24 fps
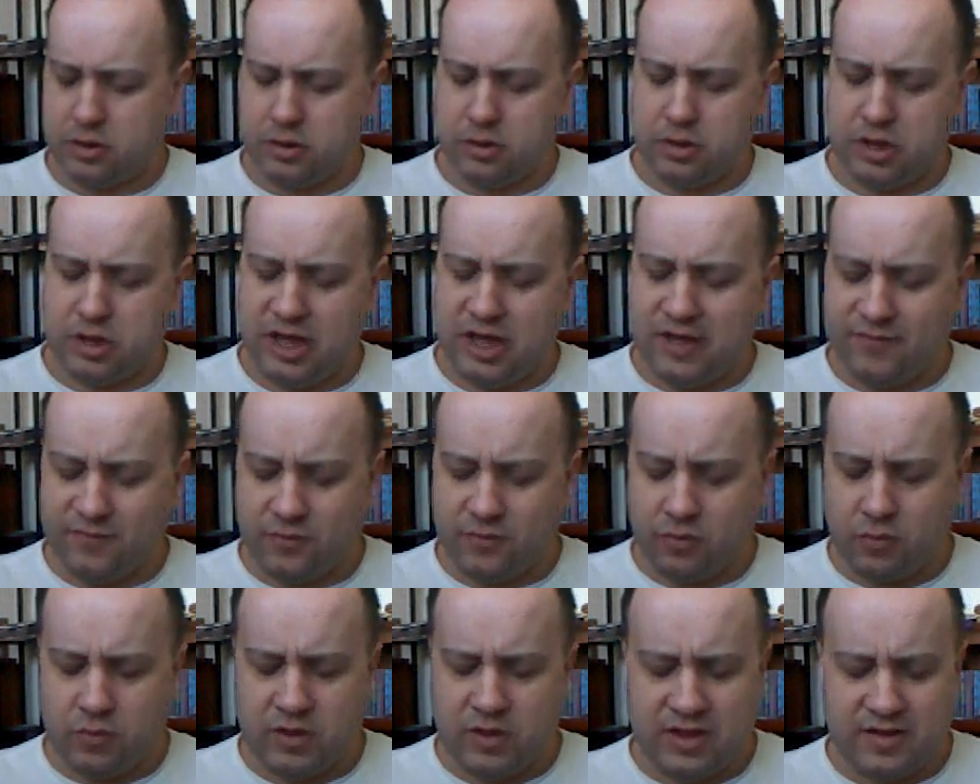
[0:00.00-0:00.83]
even
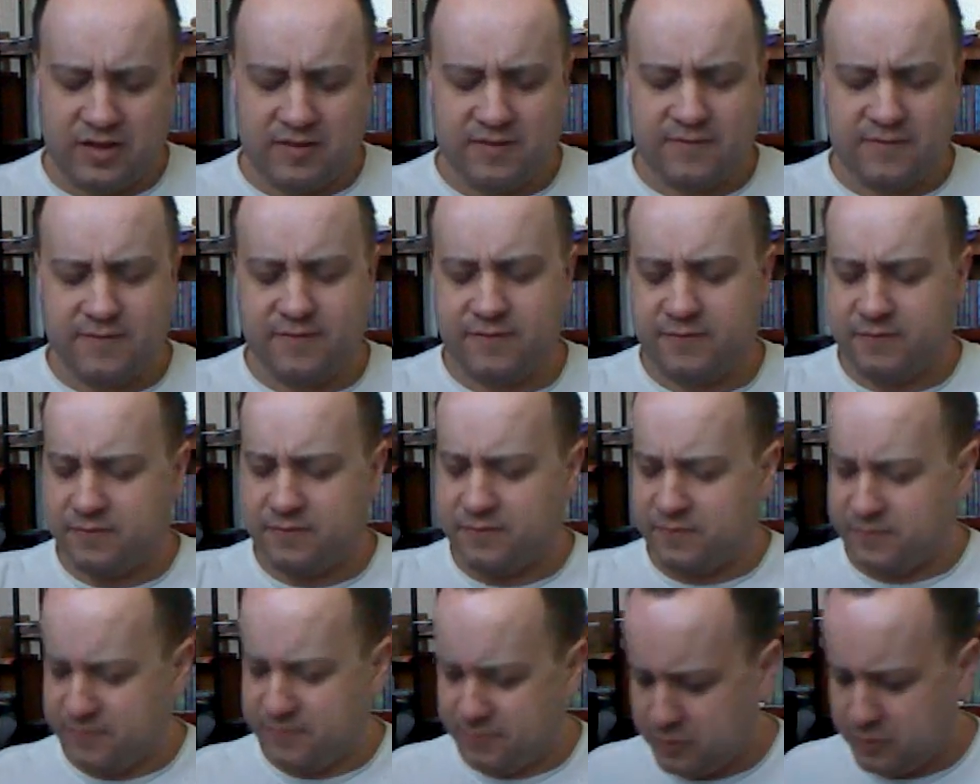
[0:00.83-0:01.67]
weave
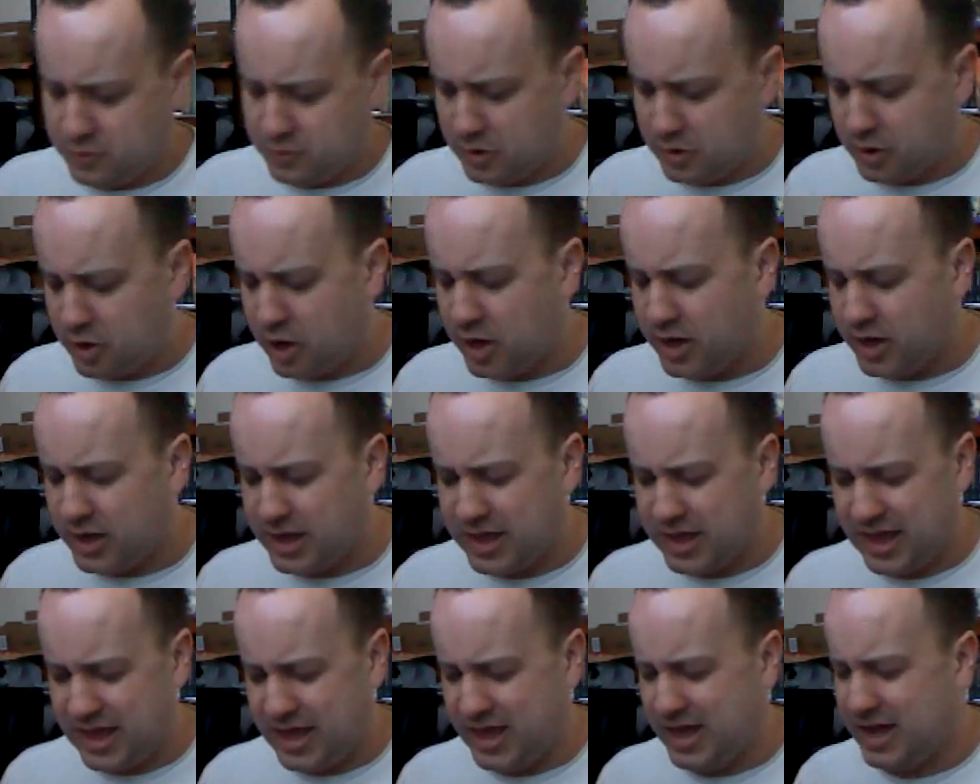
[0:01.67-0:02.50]
cotton
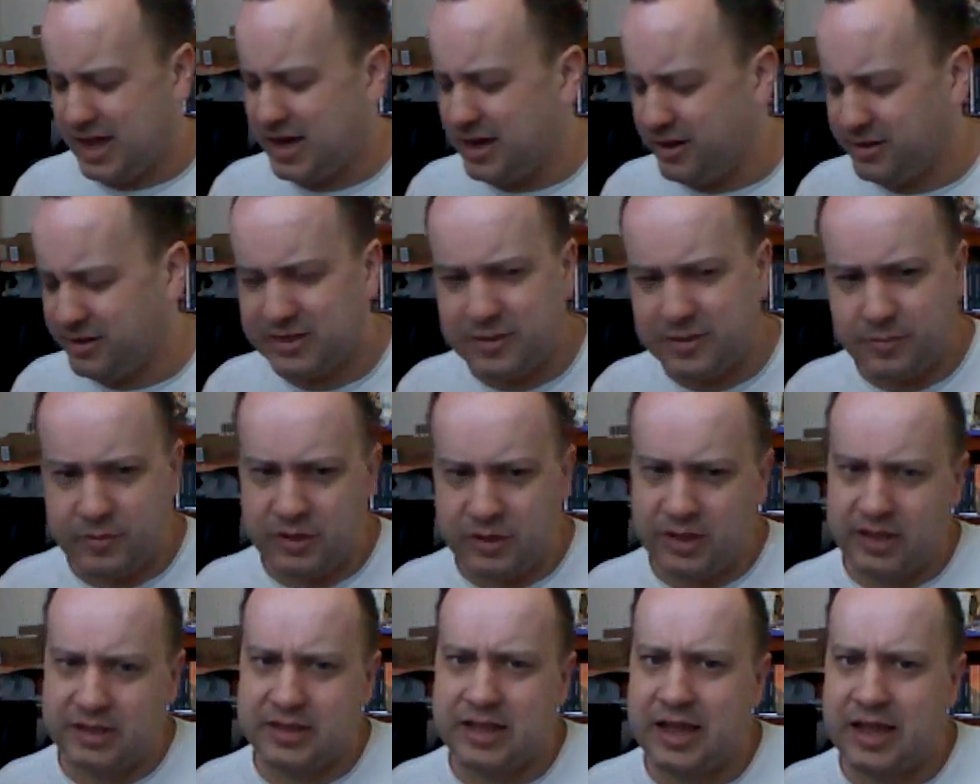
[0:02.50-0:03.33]
candy or something
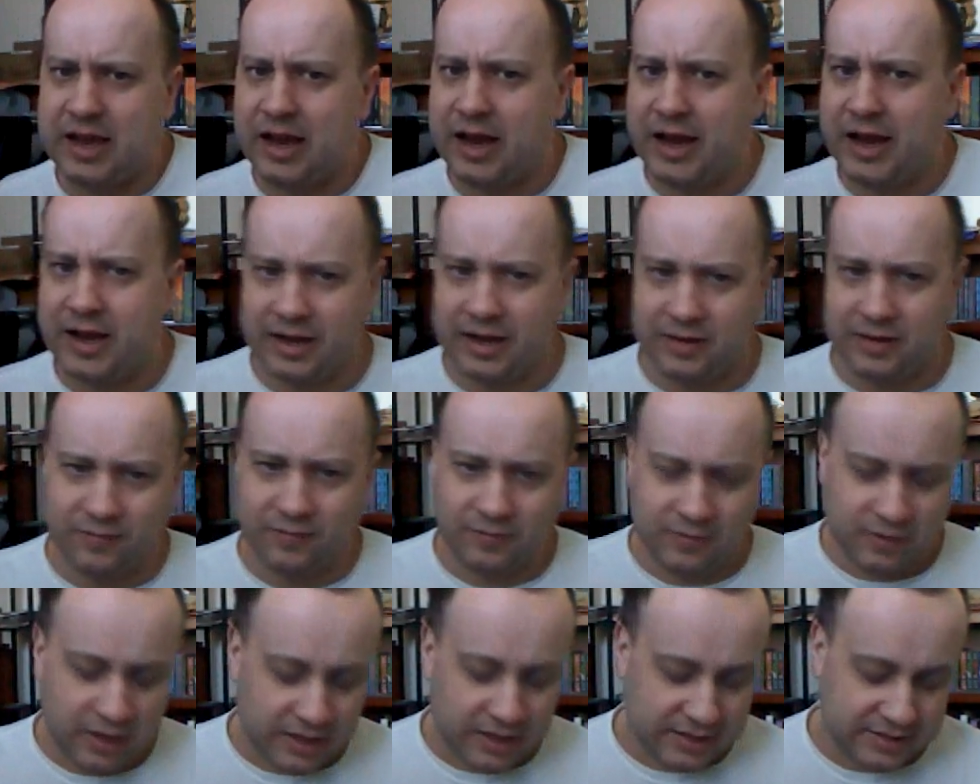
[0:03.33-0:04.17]
like that. I
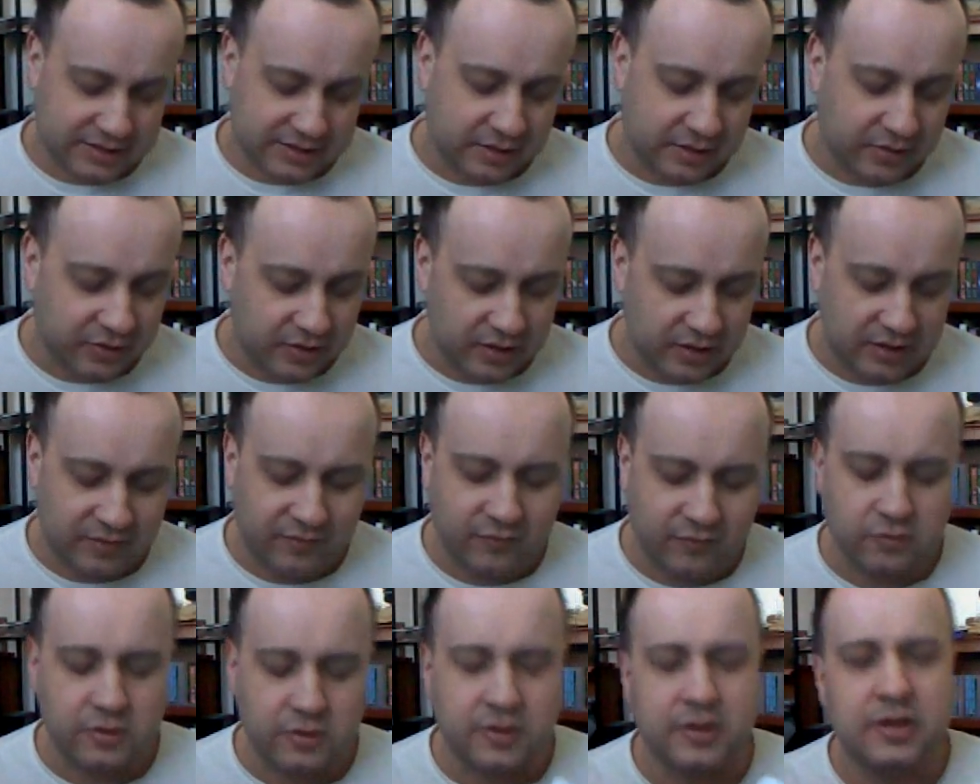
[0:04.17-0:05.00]
lost a thing
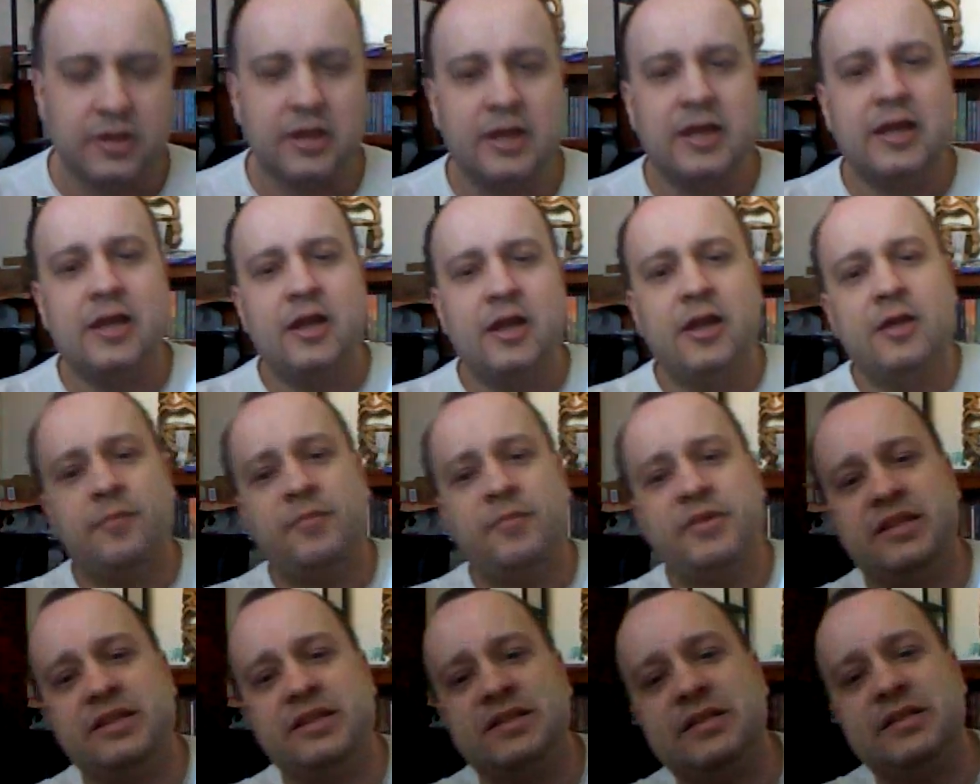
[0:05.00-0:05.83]
for it, but
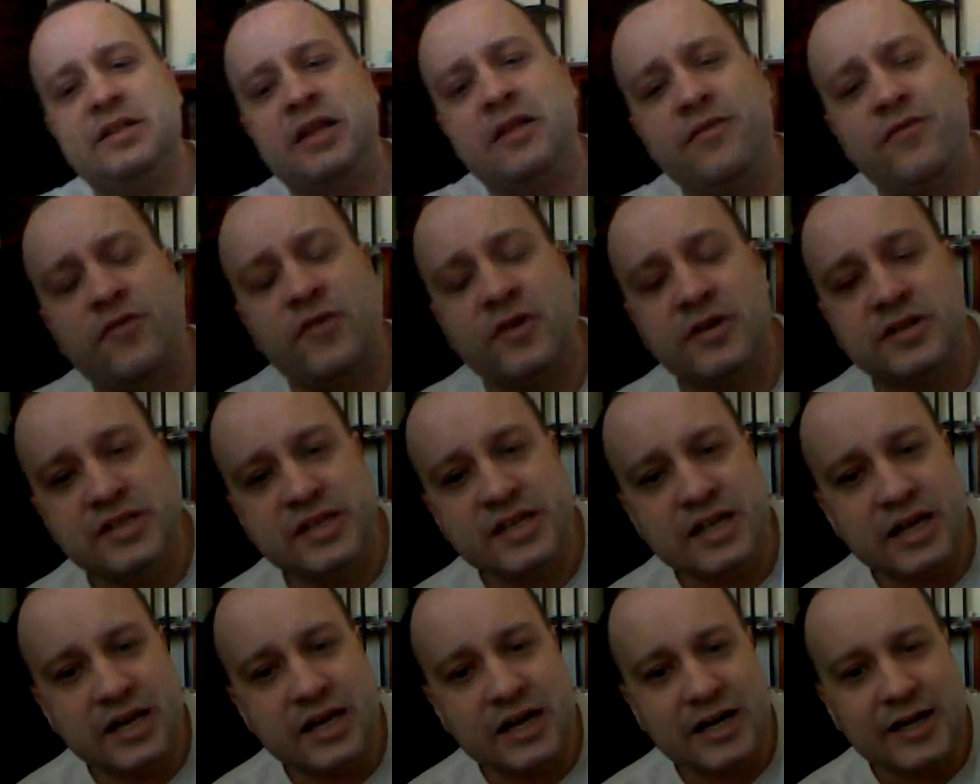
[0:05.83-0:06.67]
this is as far as I
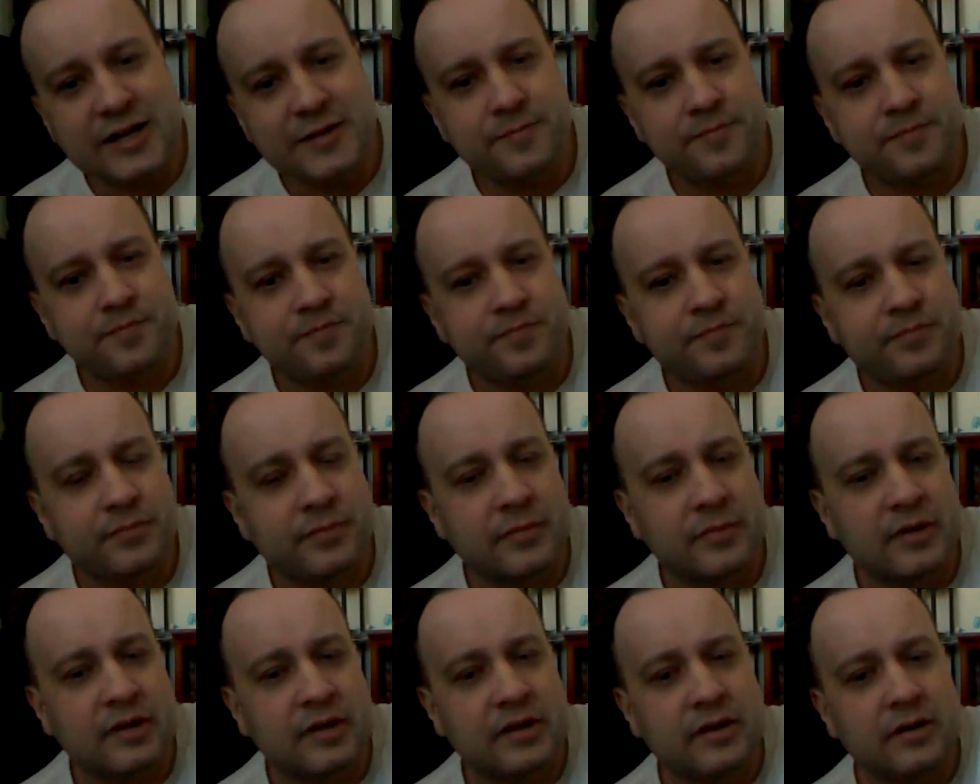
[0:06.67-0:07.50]
got.
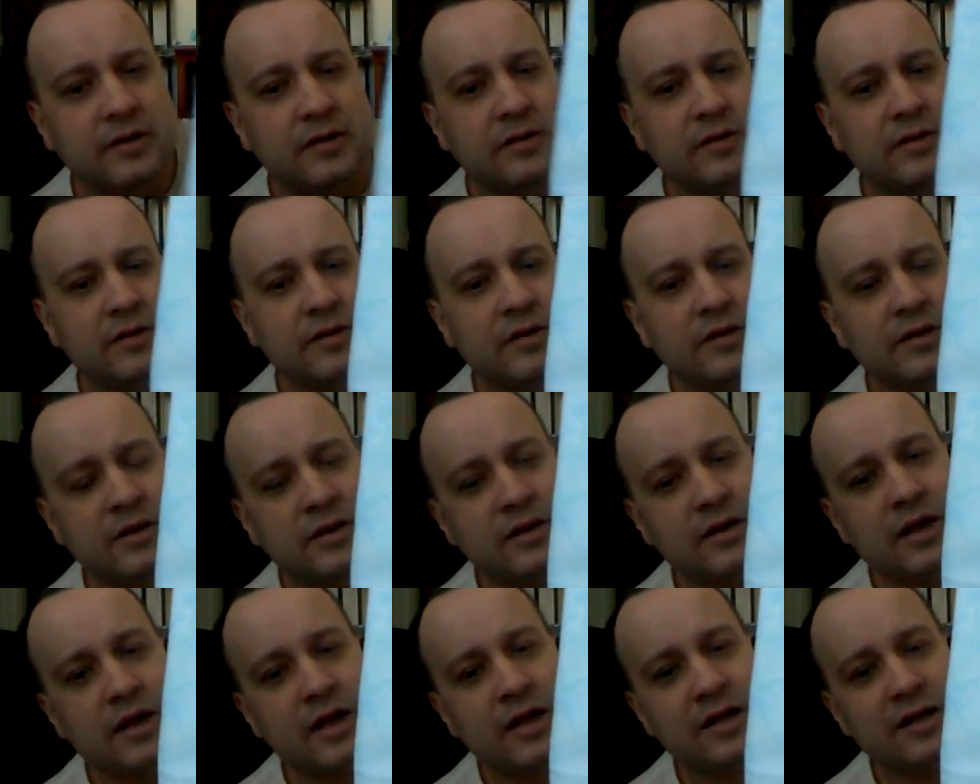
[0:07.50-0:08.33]

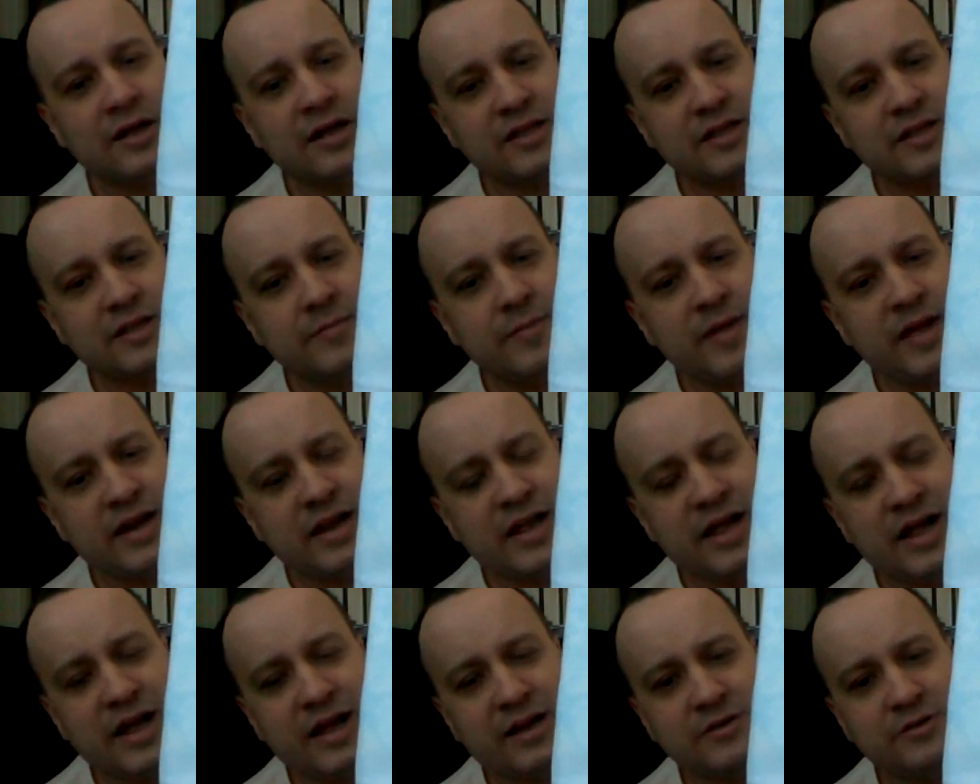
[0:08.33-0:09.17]
I got the Mad
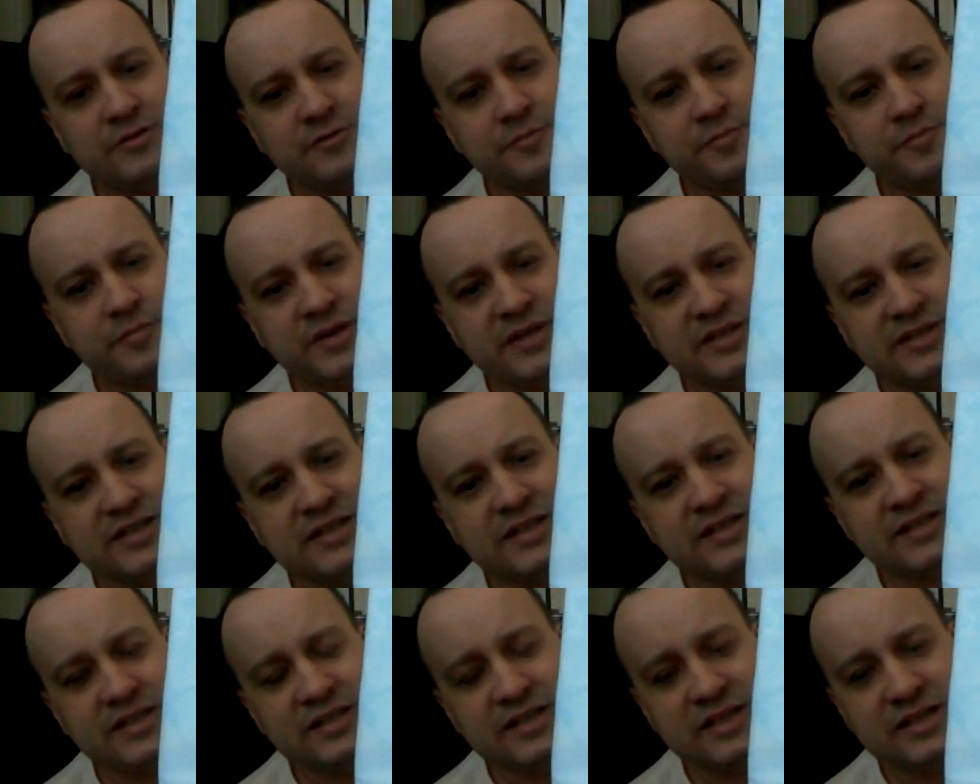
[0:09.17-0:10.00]
Hatter
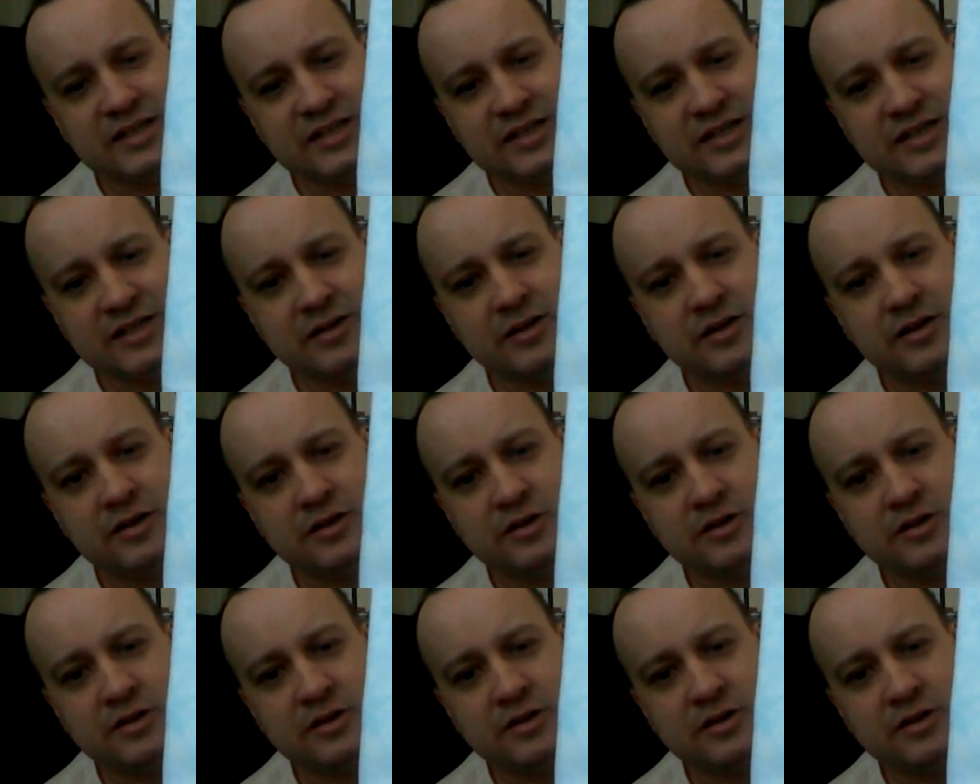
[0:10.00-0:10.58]
basically done.